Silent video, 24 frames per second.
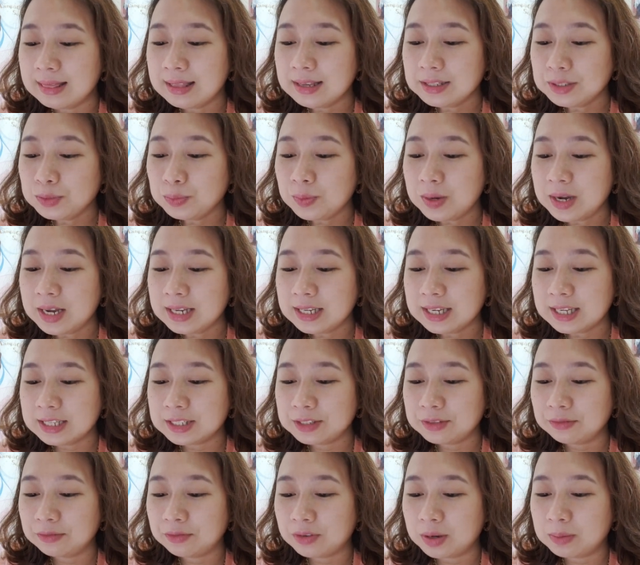This one
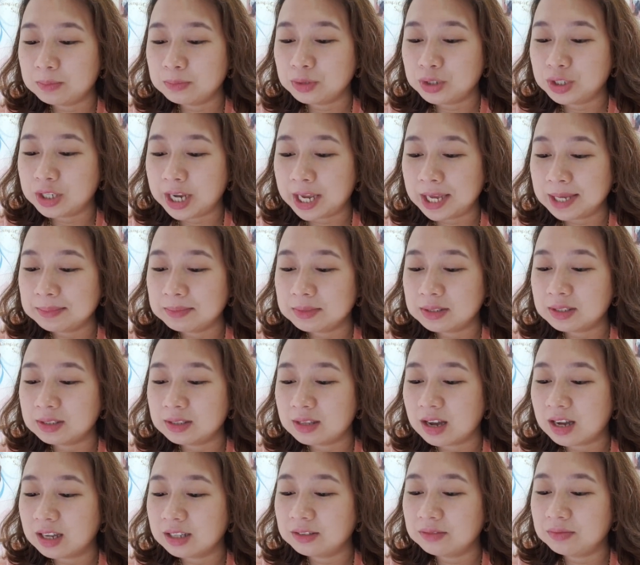is from
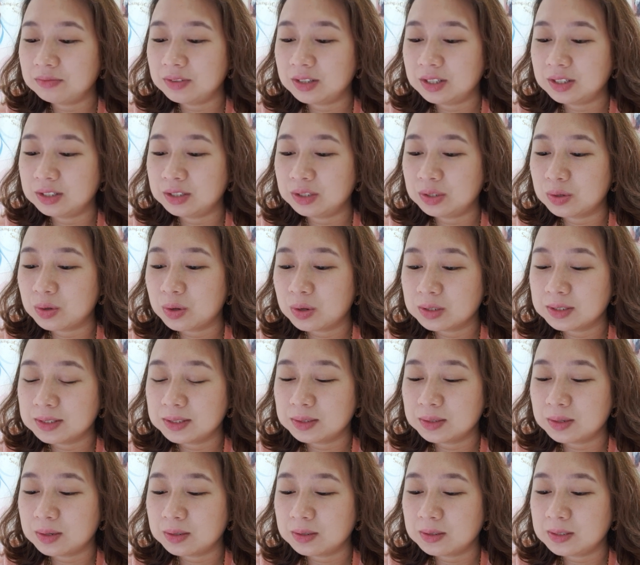
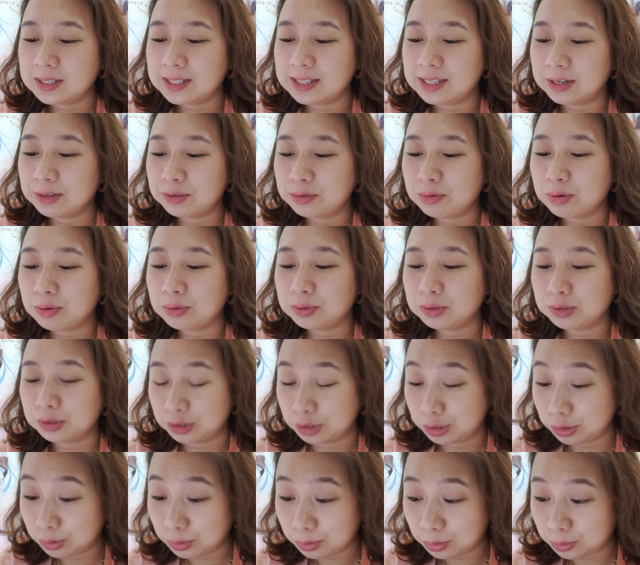
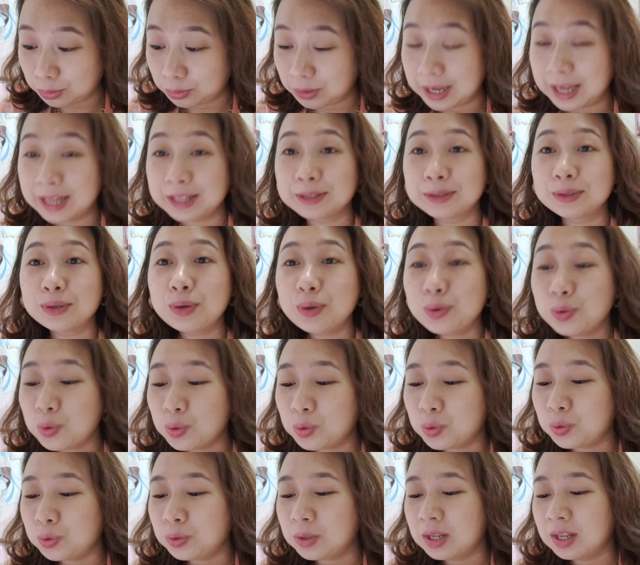James.Villoso02.
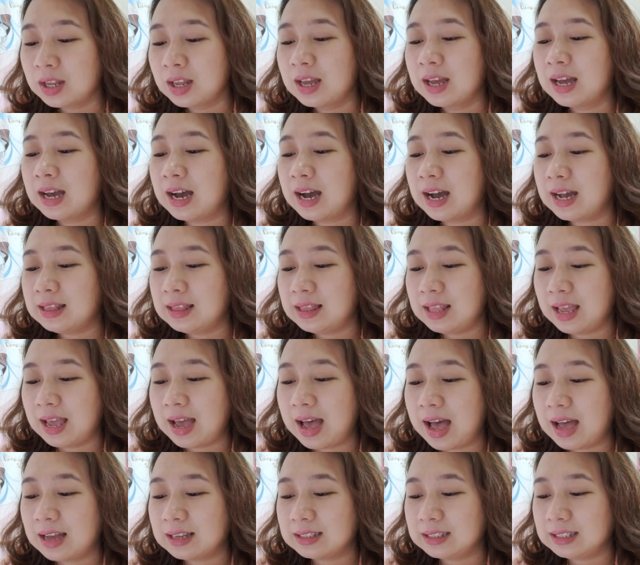Hello,
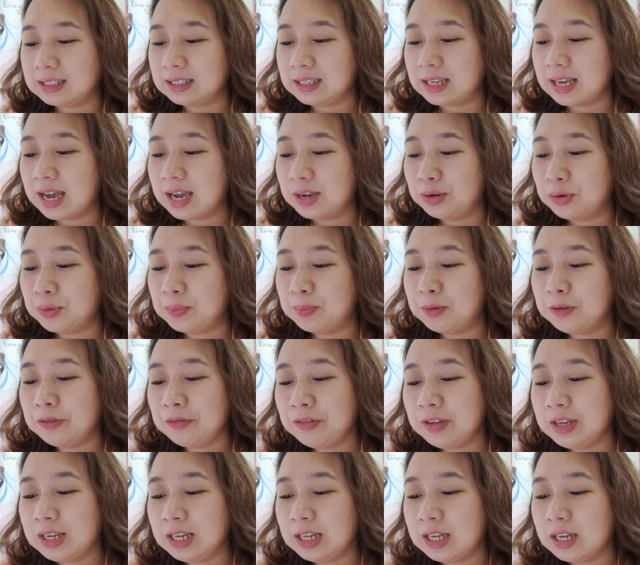Ate Aki. Ano po
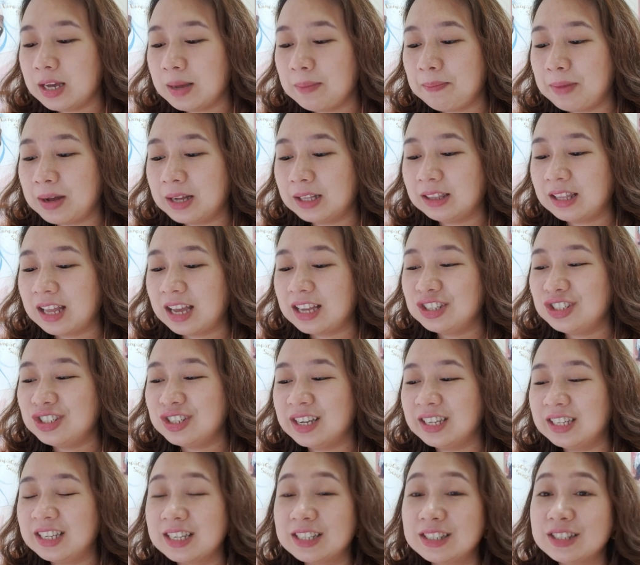feeling kapag
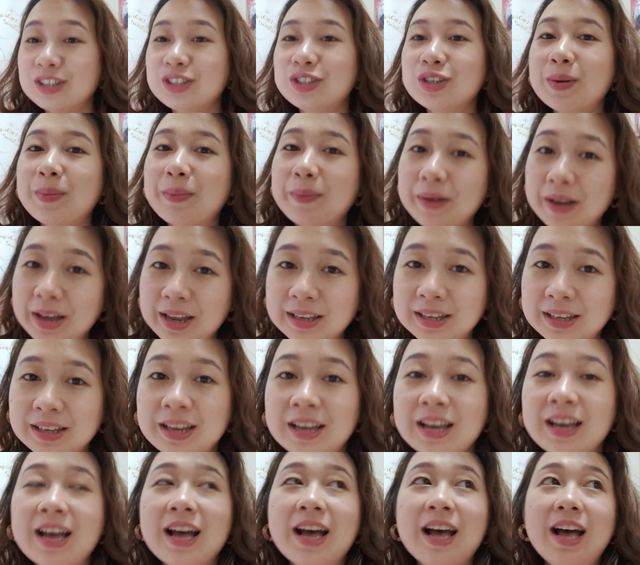nandyan na sa Japan?